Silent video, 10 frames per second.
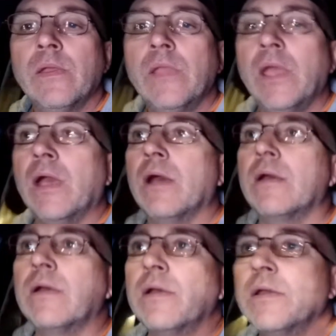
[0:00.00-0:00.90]
yeah.
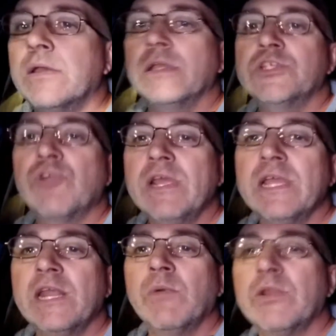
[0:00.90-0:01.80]
It's great,
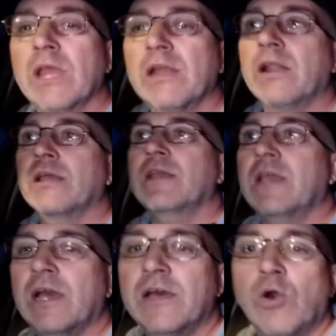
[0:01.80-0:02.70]
isn't it, when you get like
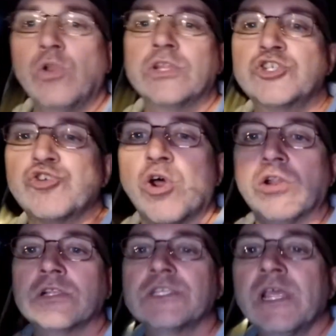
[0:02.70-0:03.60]
all the
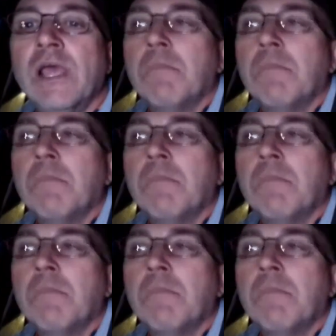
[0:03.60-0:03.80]
trolls.